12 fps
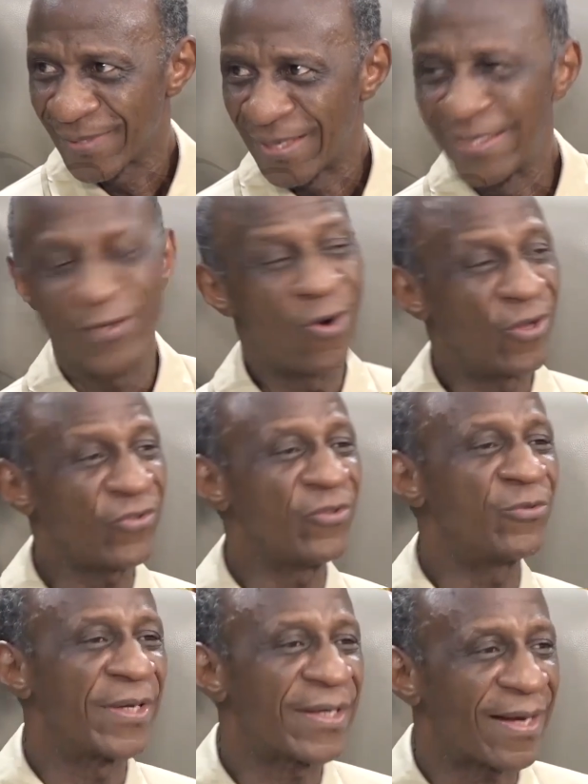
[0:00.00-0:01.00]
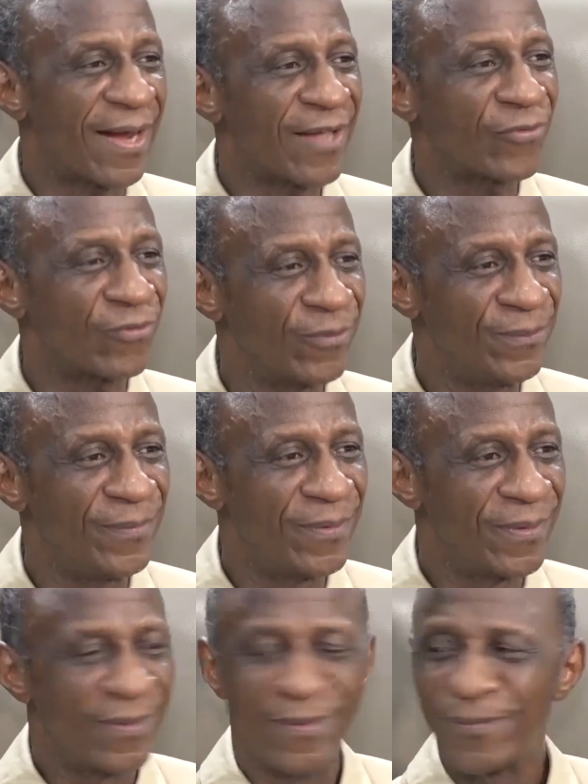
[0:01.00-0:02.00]
He goes into a classroom
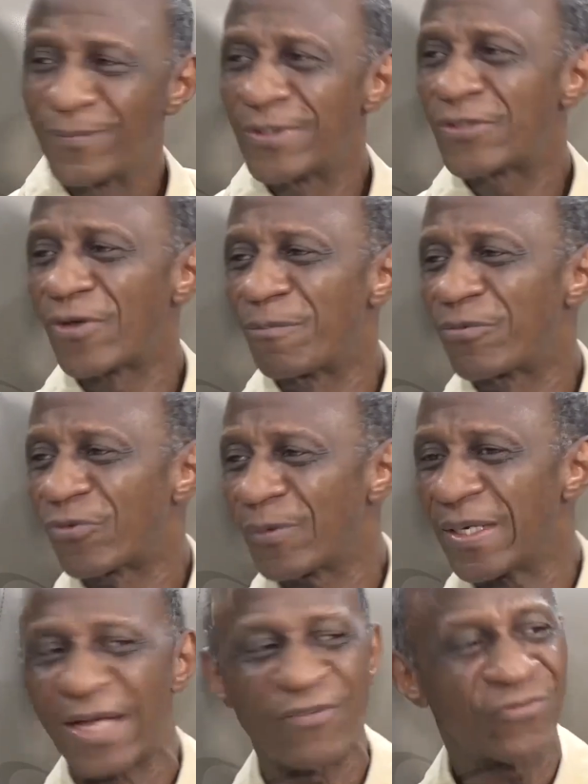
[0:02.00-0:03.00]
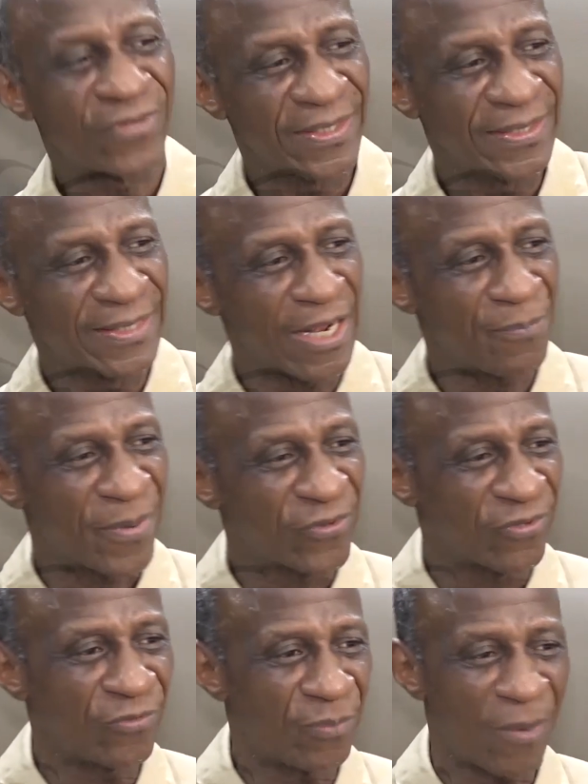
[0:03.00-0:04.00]
with some student that have seen that
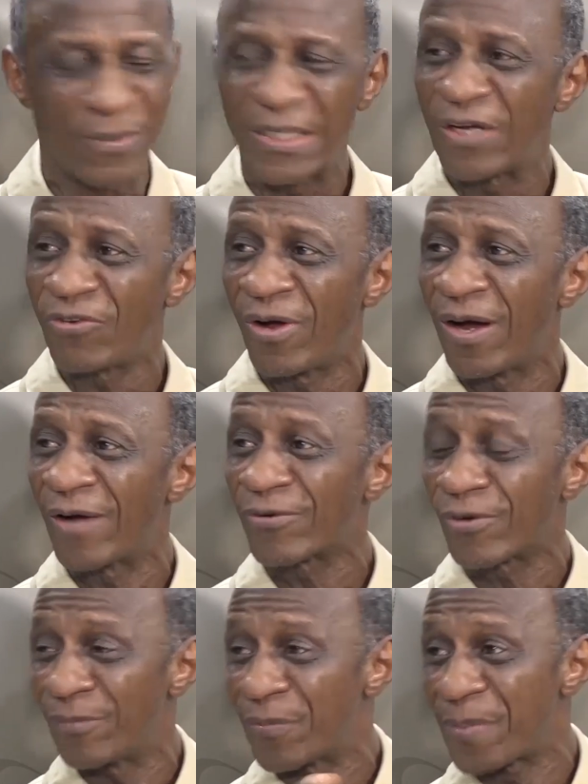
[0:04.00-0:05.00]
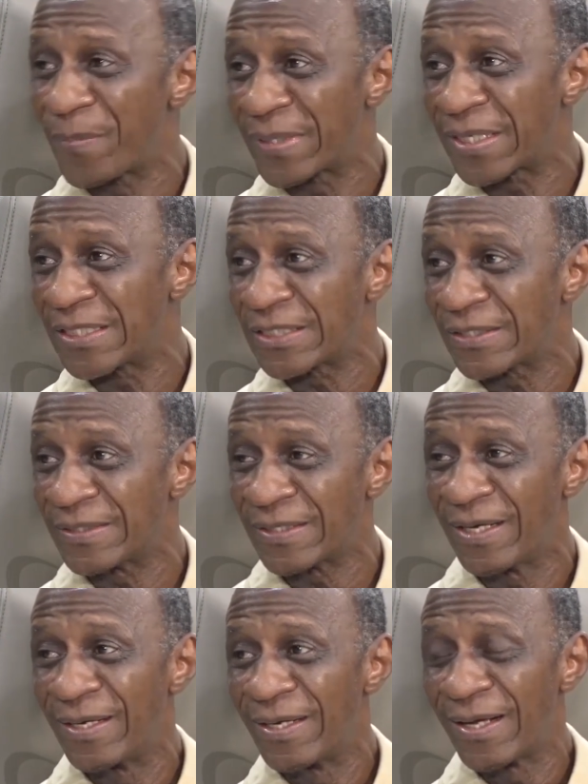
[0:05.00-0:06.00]
person's publication, outcome of publications,
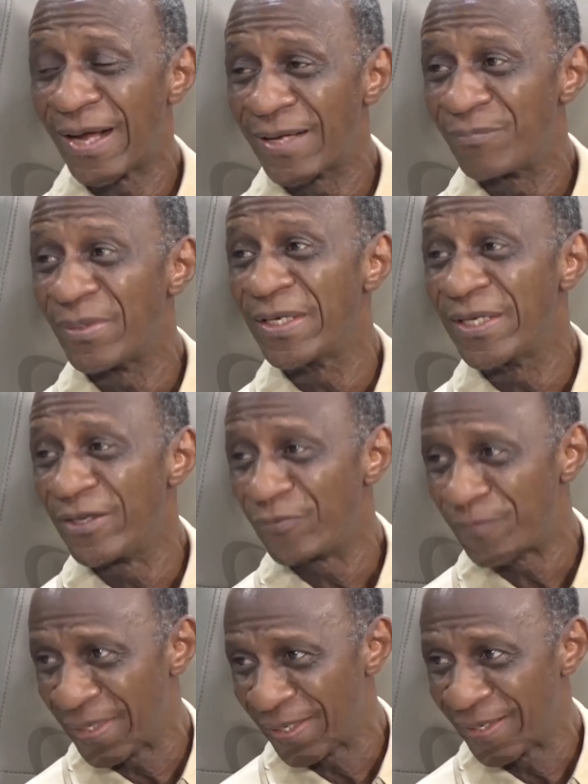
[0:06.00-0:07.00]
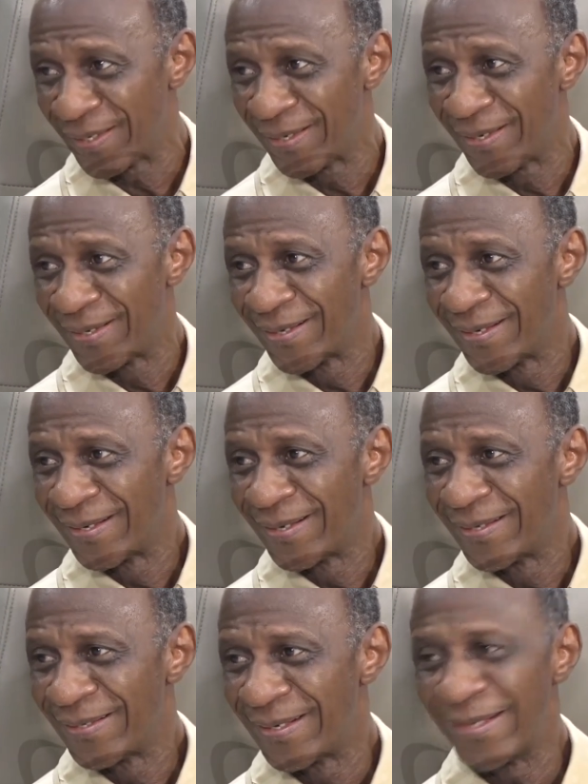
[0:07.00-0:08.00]
and believe me,
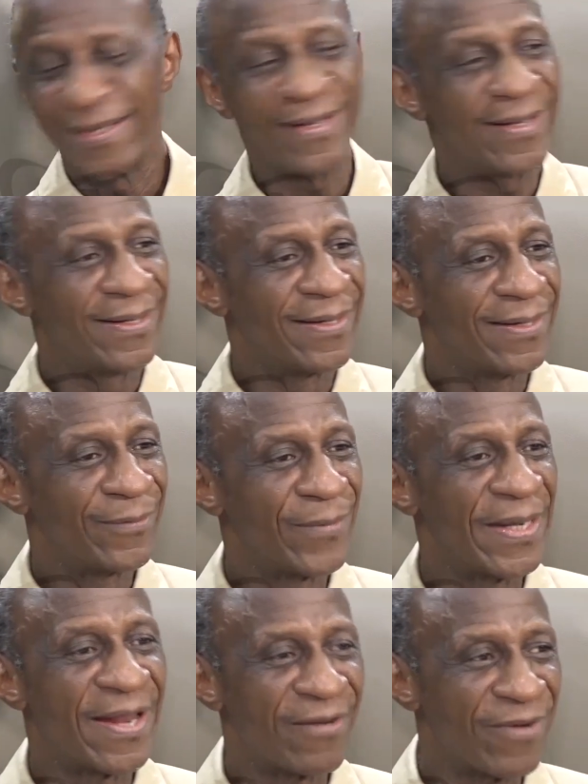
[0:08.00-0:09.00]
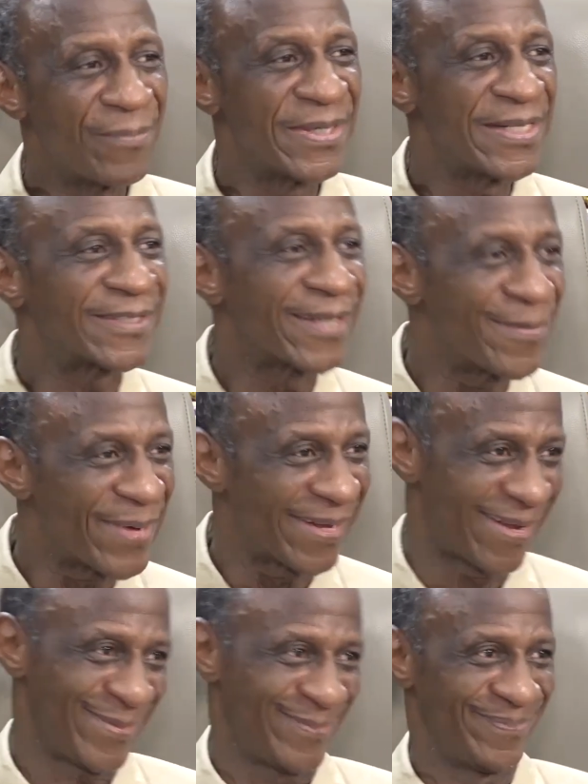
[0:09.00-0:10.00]
they will never be the same
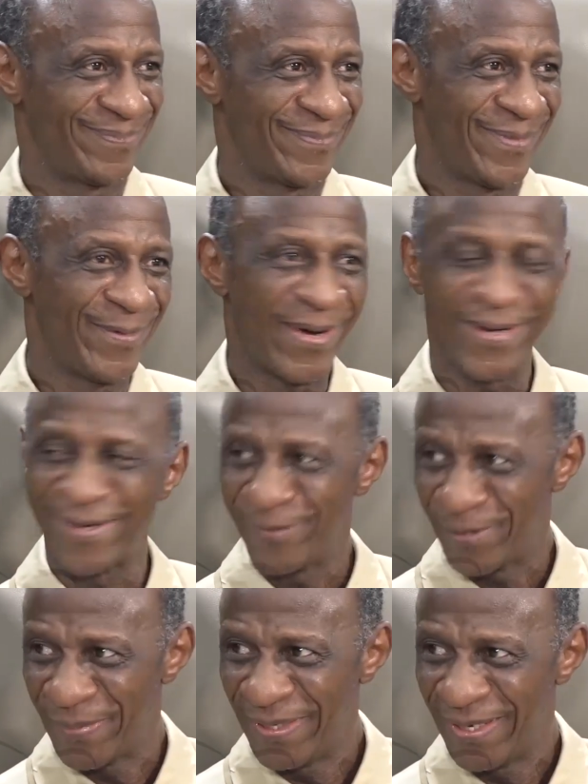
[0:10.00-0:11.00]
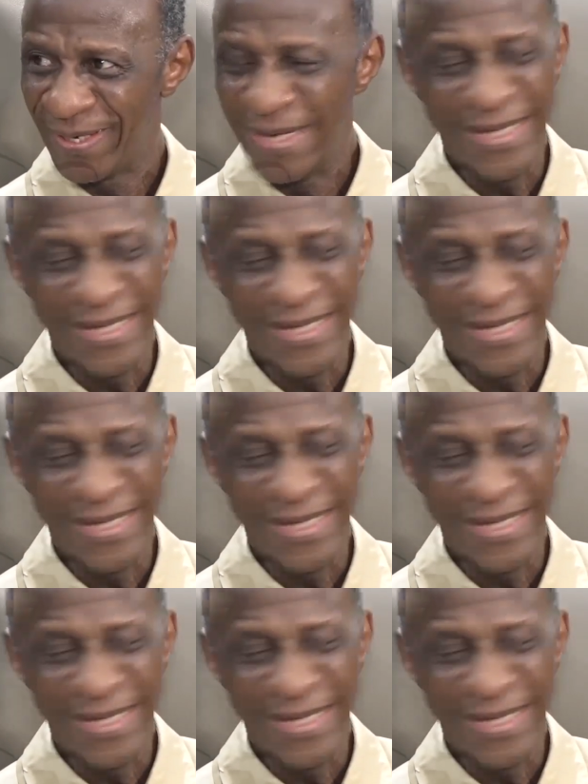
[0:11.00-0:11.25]
again. You agree with me?